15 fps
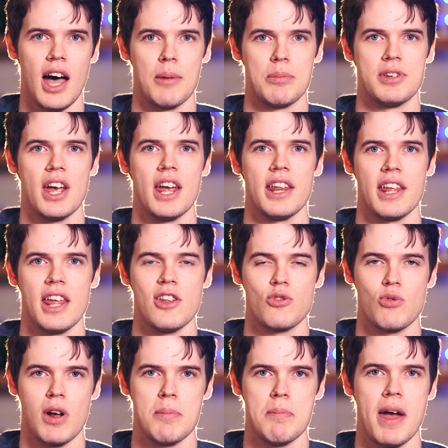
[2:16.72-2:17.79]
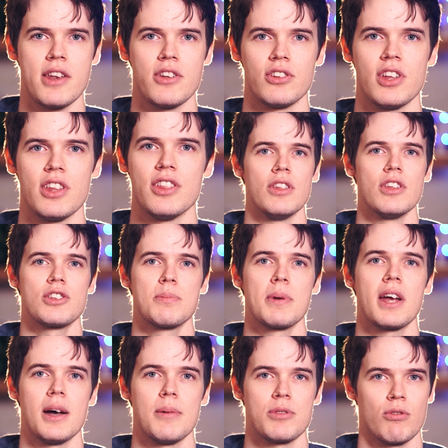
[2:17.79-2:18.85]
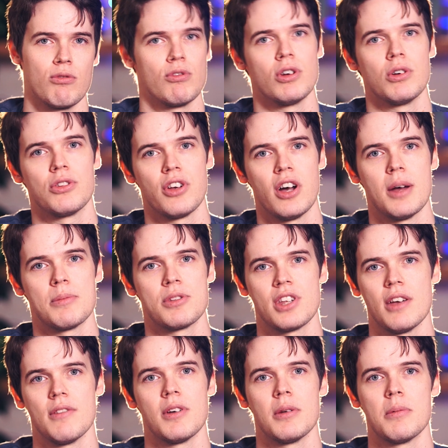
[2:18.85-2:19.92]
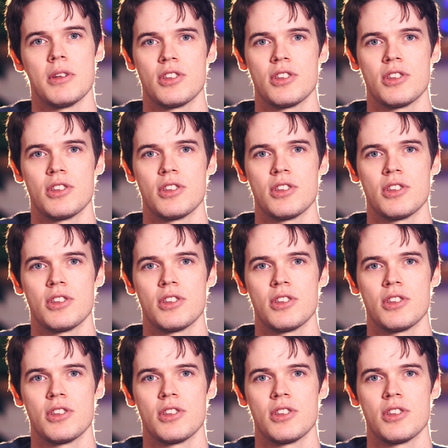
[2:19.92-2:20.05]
updating each one manually. This becomes a real time saver.